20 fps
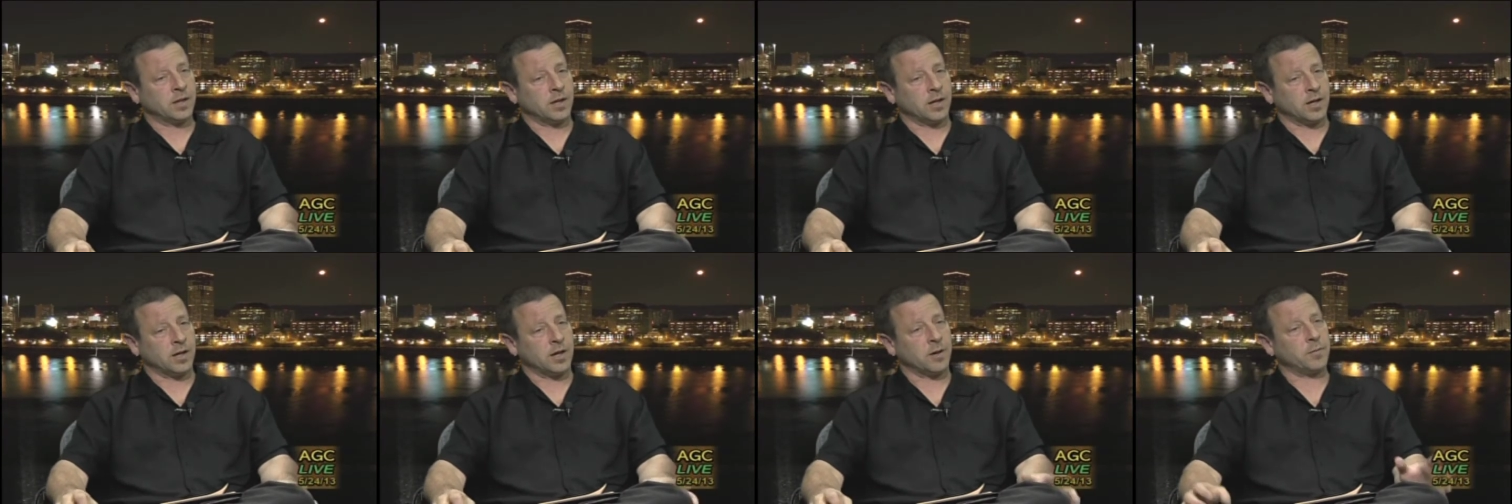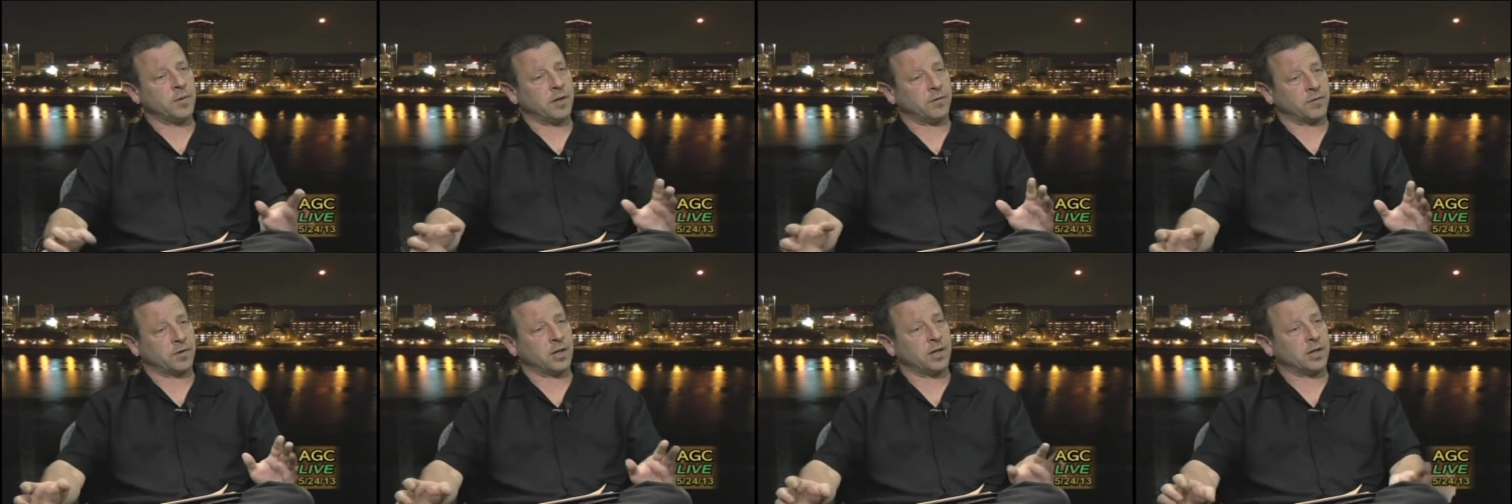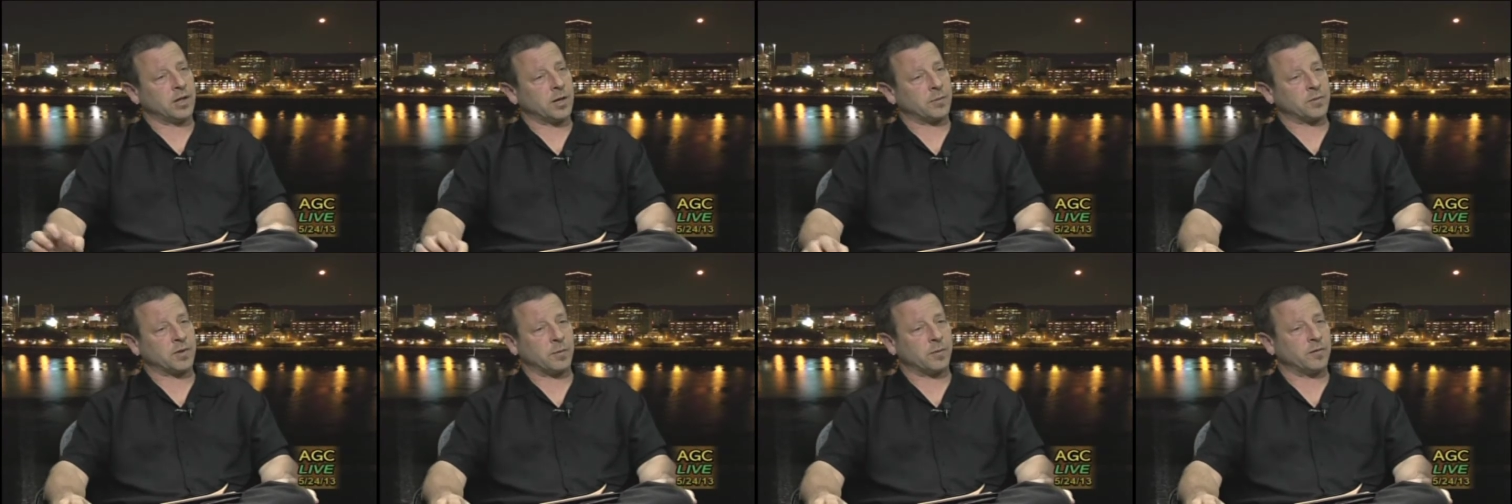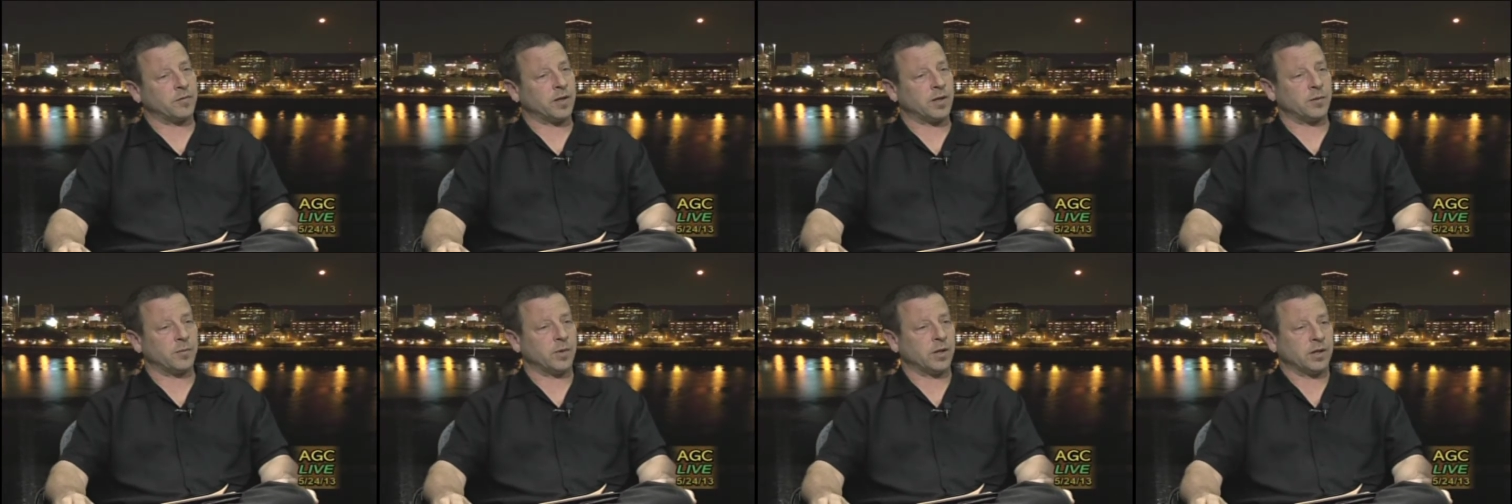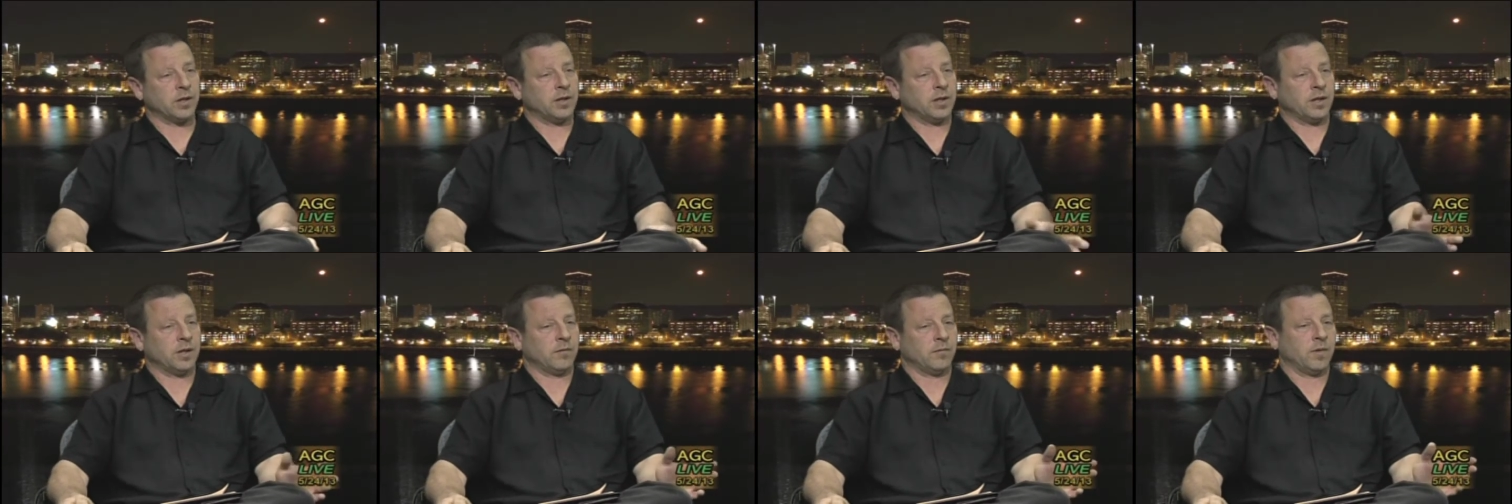Um, they've cleaned up some of it, but
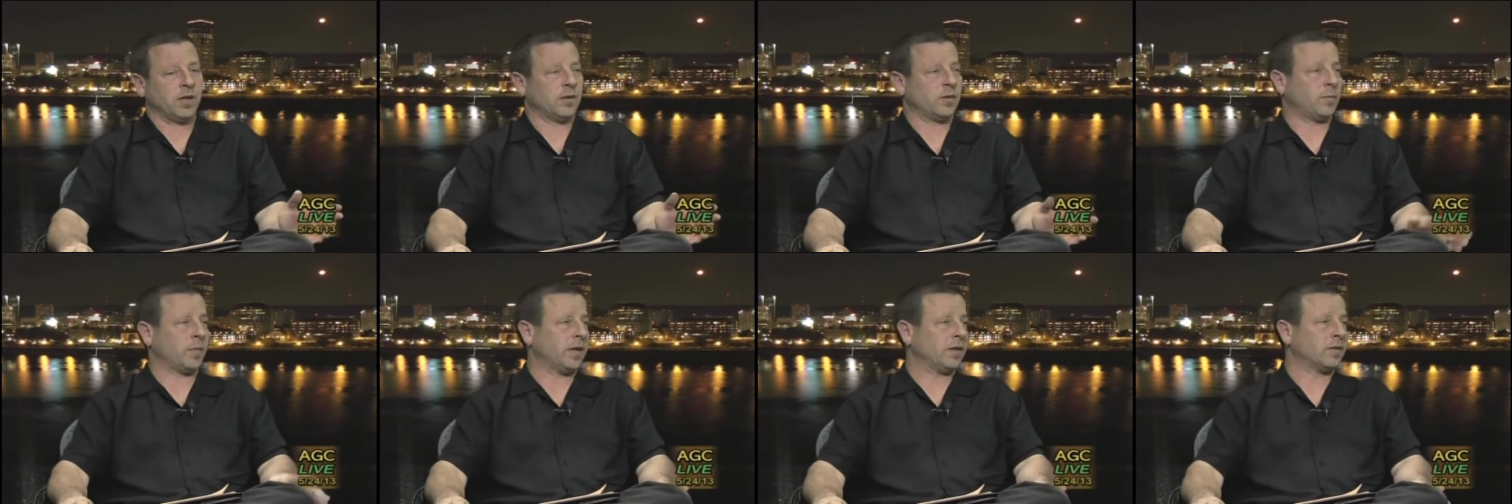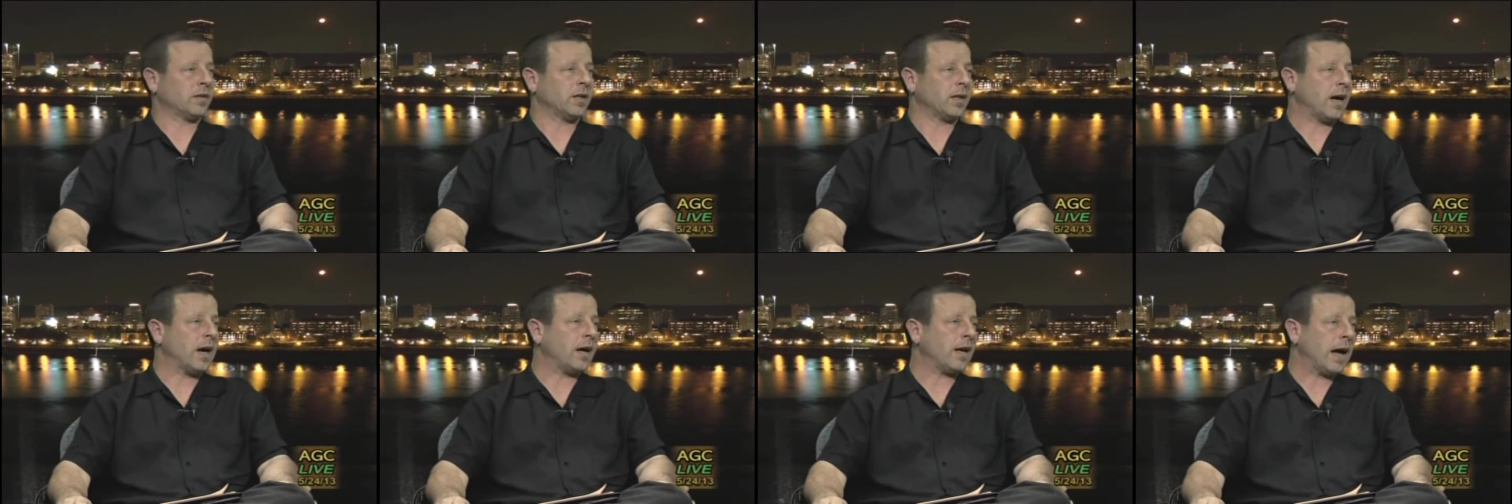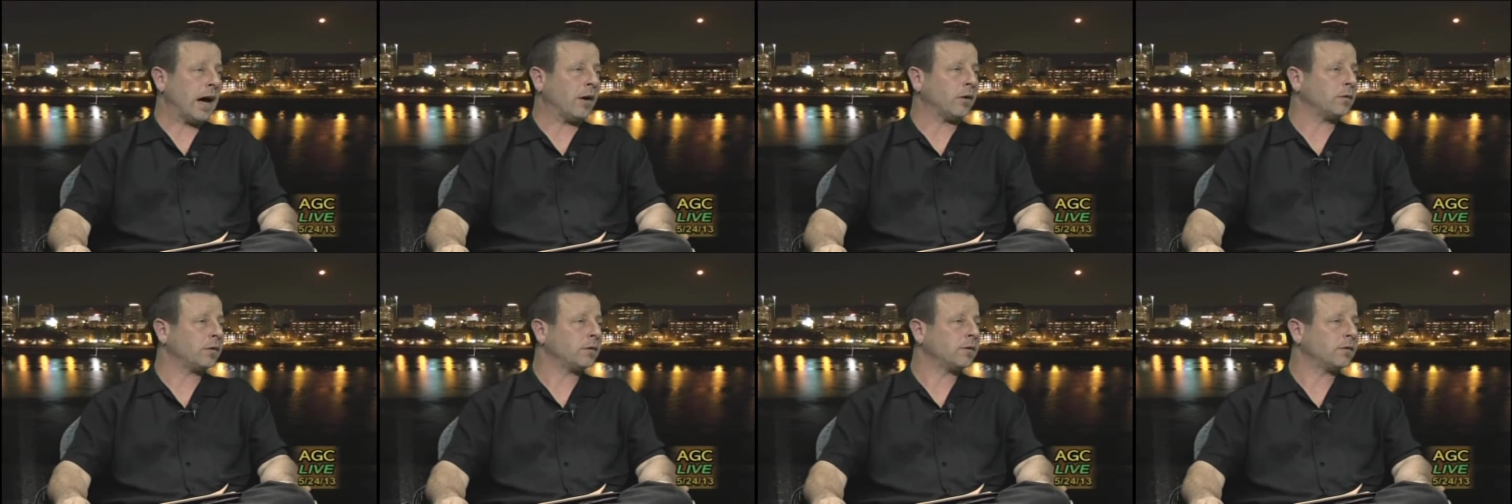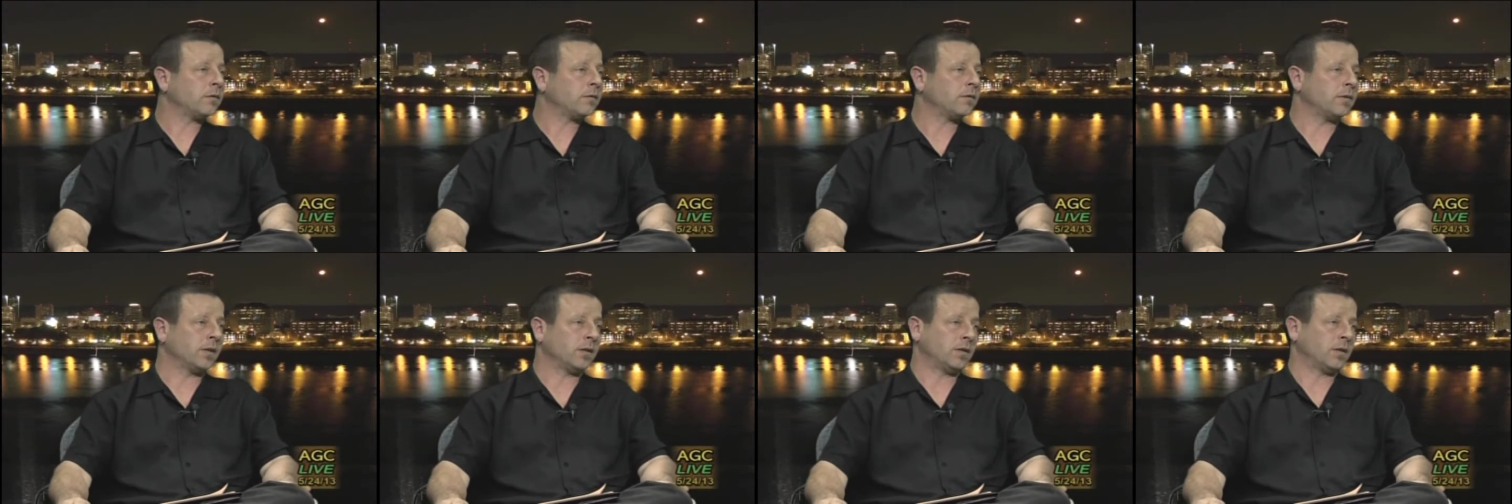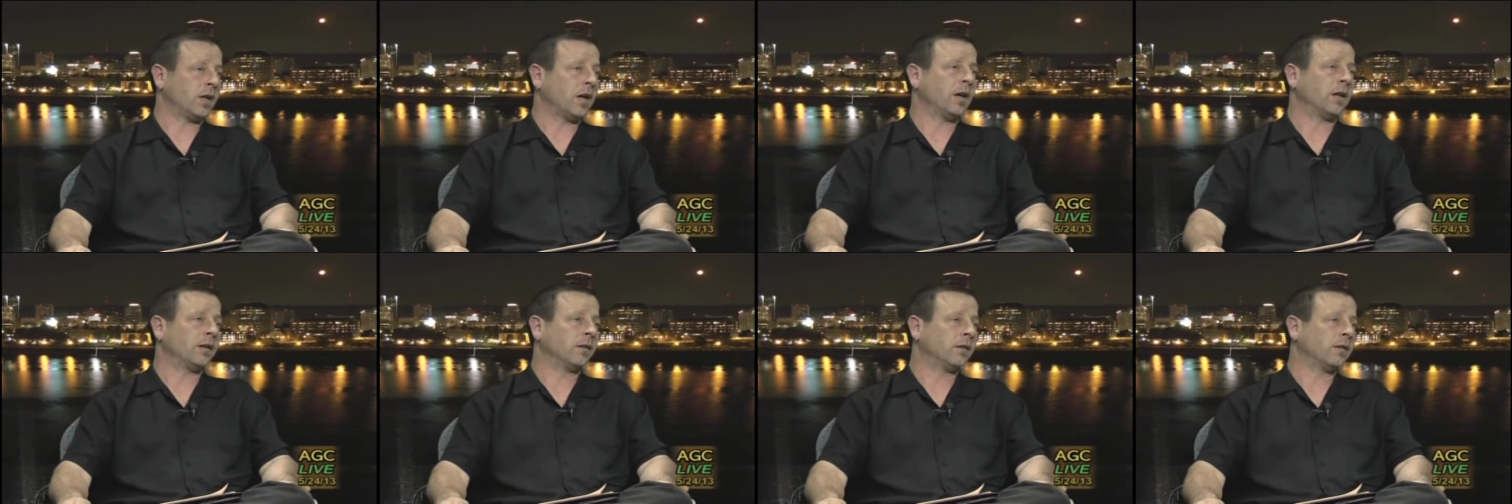it, it's basically out. It's
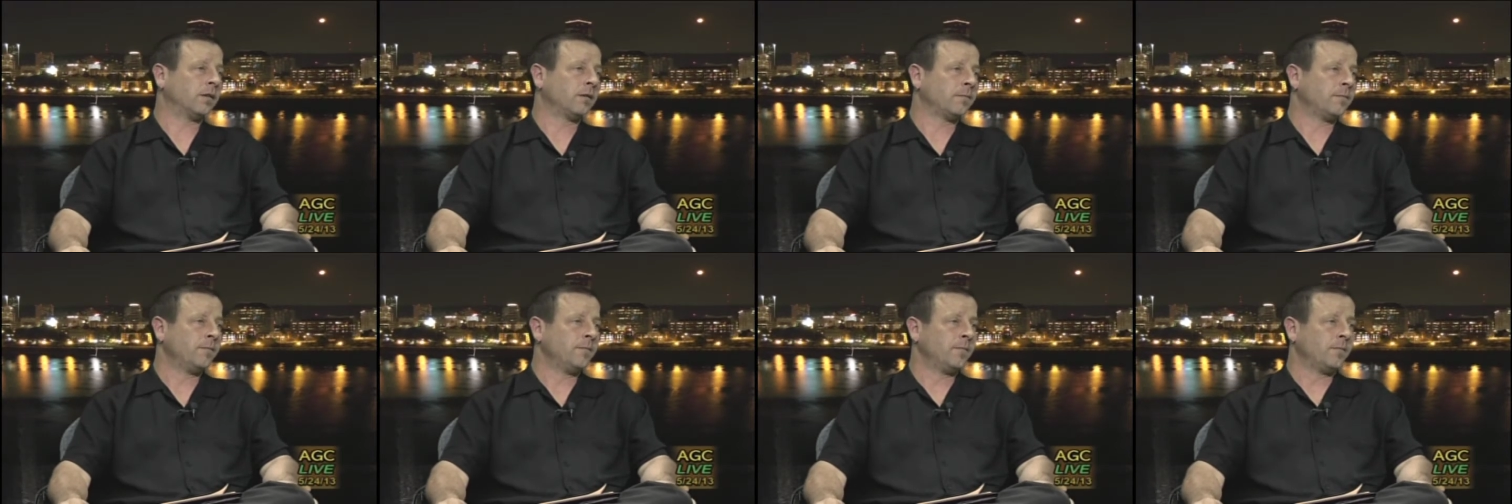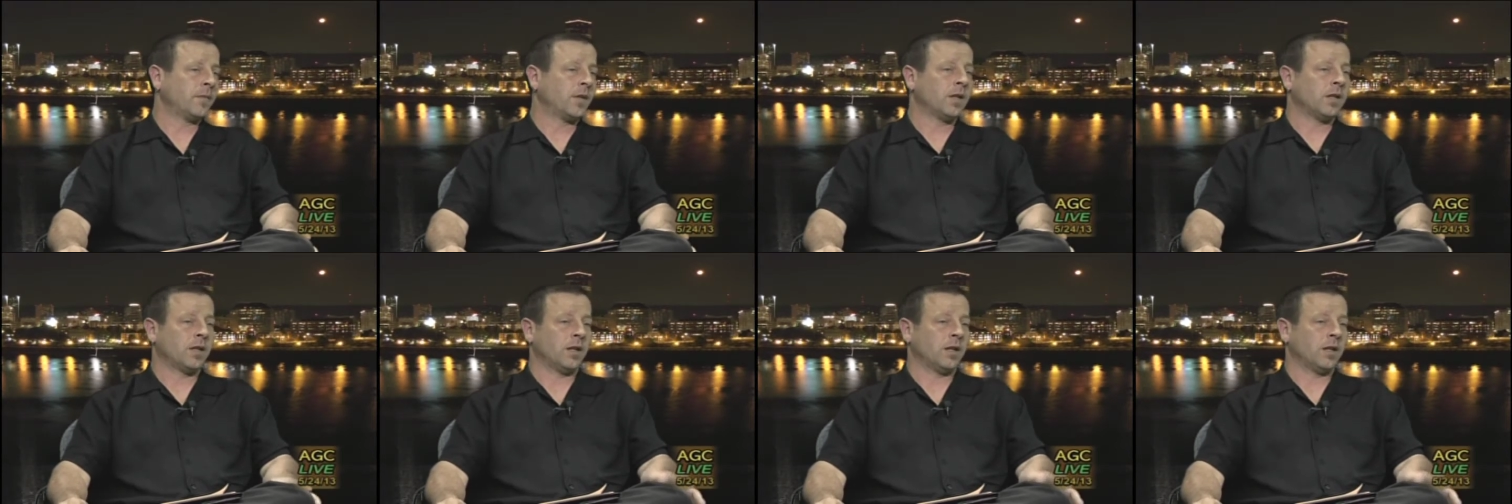done. Mm-hmm.